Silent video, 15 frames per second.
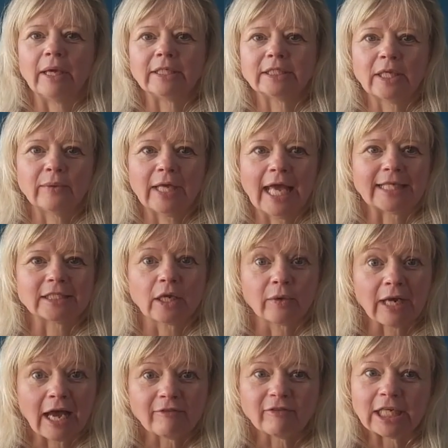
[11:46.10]
So yes, go
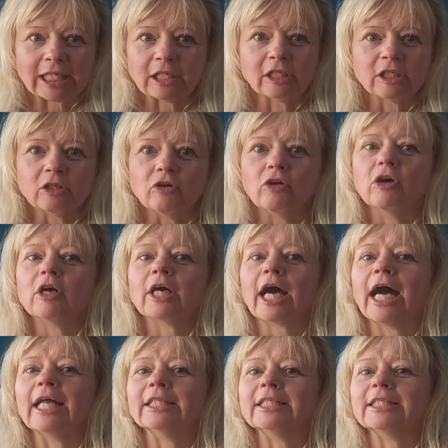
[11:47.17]
and have a little look
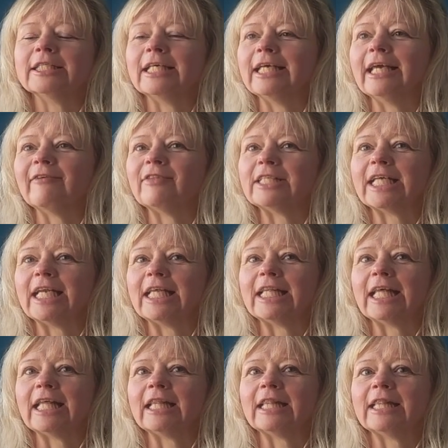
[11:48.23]
and see if there's
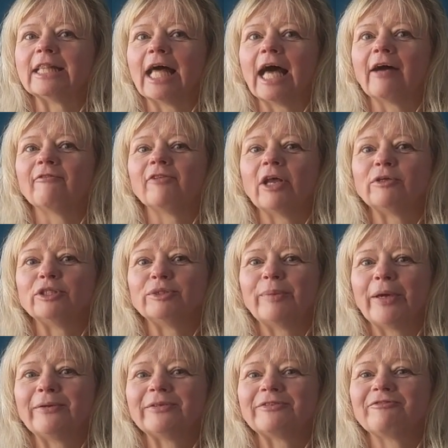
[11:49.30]
anything that floats
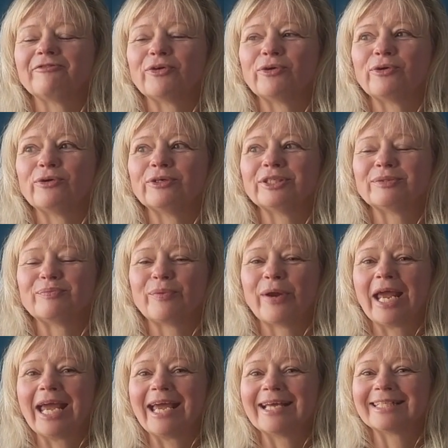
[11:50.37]
your boat for
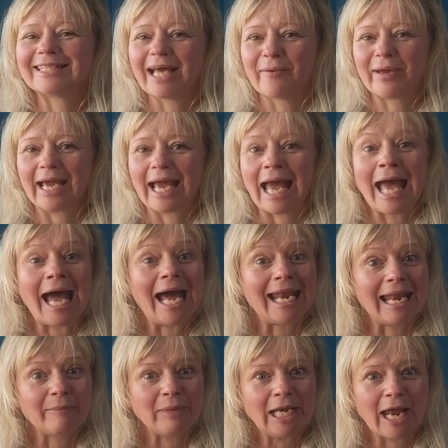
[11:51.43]
spring sewing. And
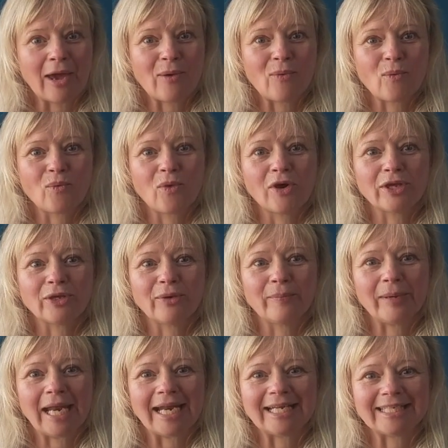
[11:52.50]
let me know what you're
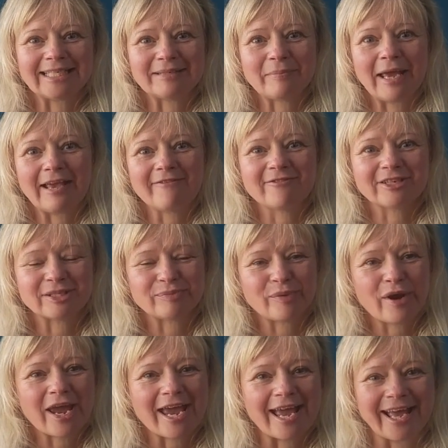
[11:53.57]
planning to make for
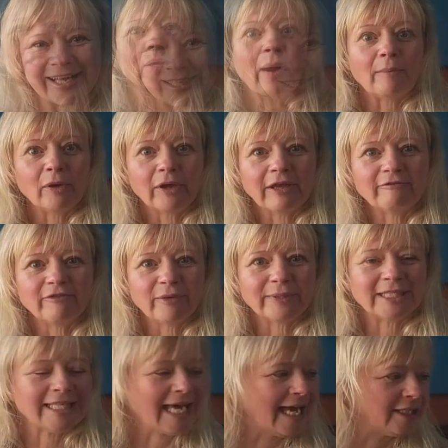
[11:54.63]
spring. So I'm looking forward
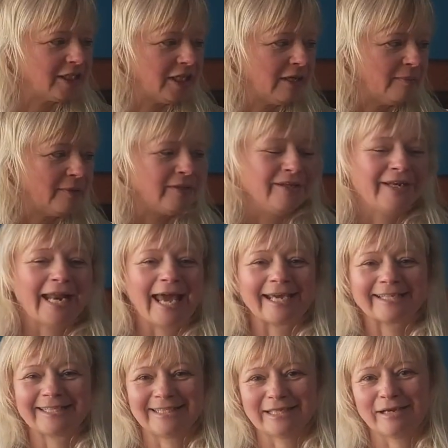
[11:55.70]
to catching up with you
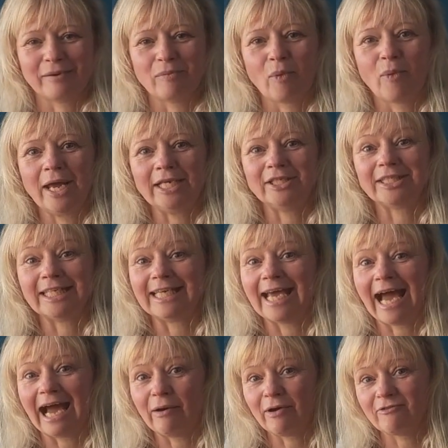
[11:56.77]
next time when you see
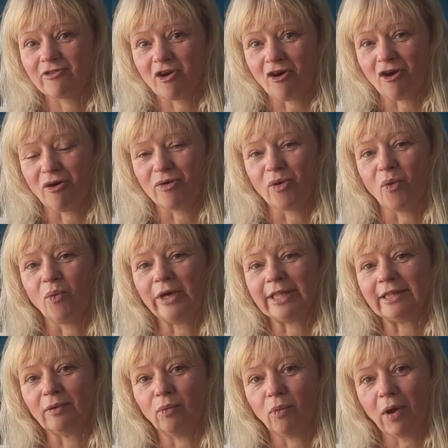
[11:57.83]
how I've got on with
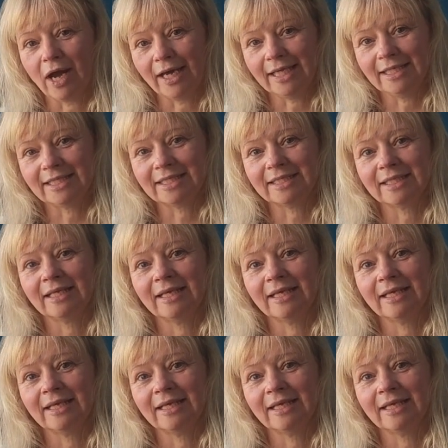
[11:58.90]
the white